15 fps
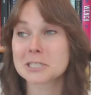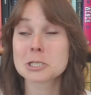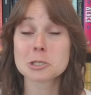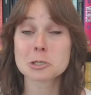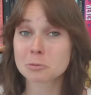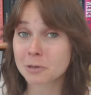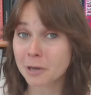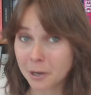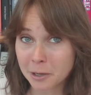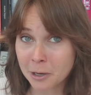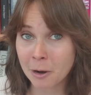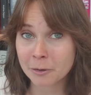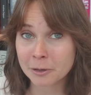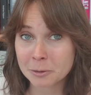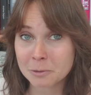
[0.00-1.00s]
did you not
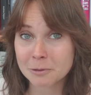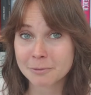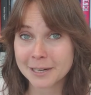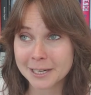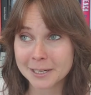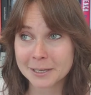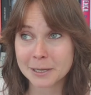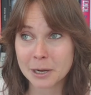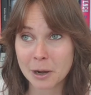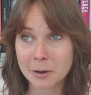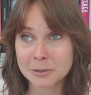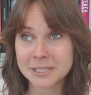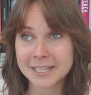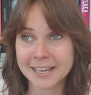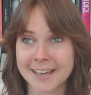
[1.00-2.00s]
know you were reading a
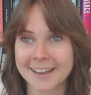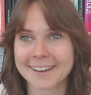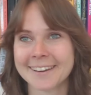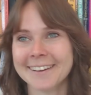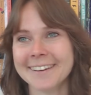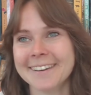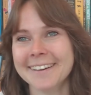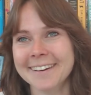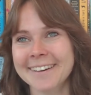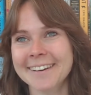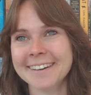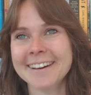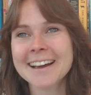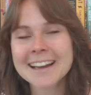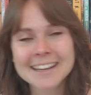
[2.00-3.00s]
cozy?
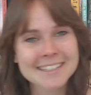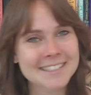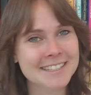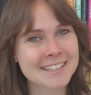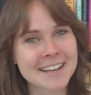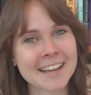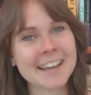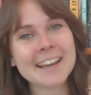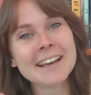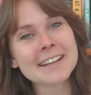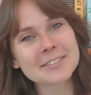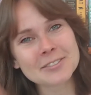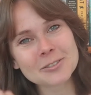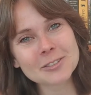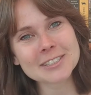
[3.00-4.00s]

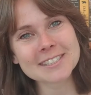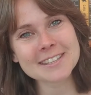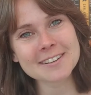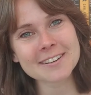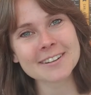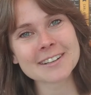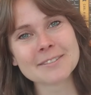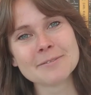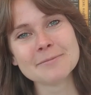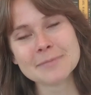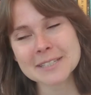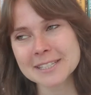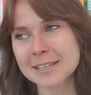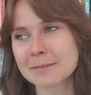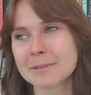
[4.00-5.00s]
Was there a
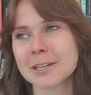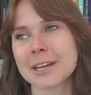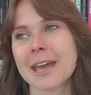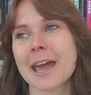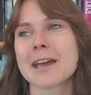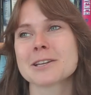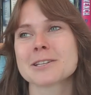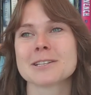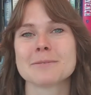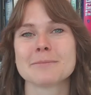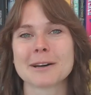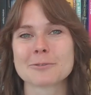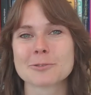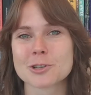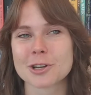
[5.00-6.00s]
miscommunication
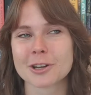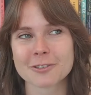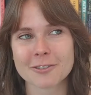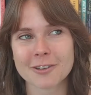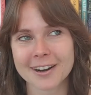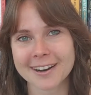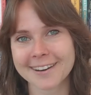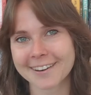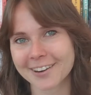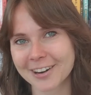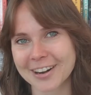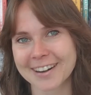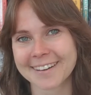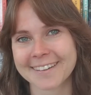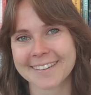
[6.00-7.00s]
about genre here?